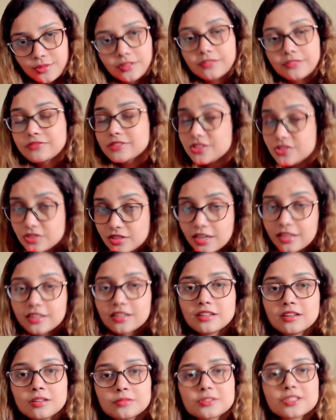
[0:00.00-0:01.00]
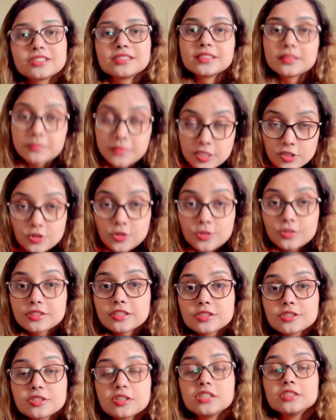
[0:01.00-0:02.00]
If it's not an option, then make sure that
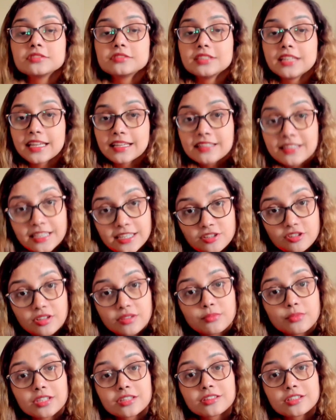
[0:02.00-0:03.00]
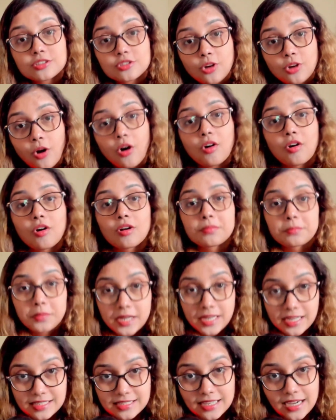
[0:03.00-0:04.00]
you are engaging with the dog on
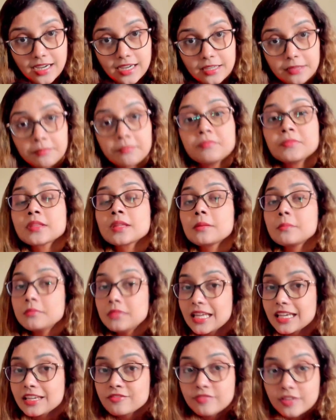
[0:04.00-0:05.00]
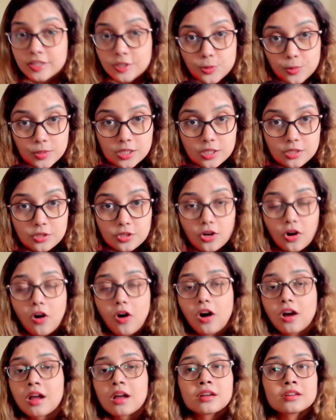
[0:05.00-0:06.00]
playtime, playing fetch with the
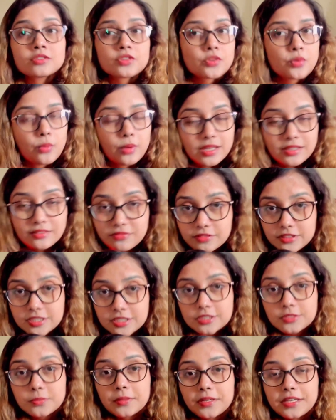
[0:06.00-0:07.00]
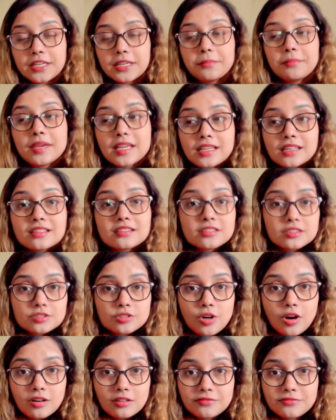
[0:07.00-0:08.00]
dog, throwing frisbee, making the
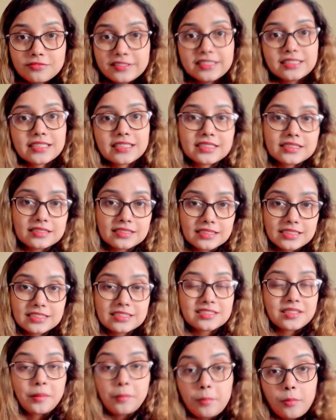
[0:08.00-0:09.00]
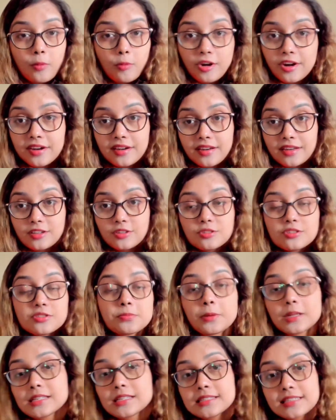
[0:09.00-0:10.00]
dog feel that he's important and you
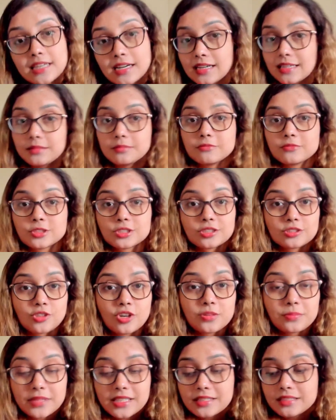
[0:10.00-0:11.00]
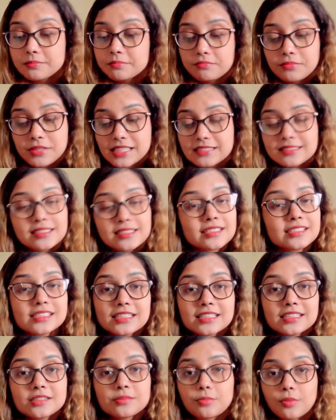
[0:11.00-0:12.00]
spend time with the dog. Basically,
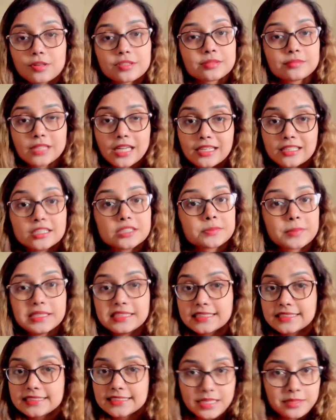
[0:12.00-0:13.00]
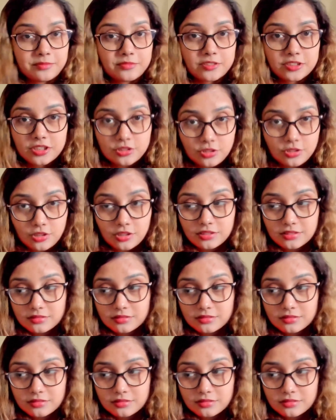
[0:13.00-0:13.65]
the bottom line is spending time with the dog.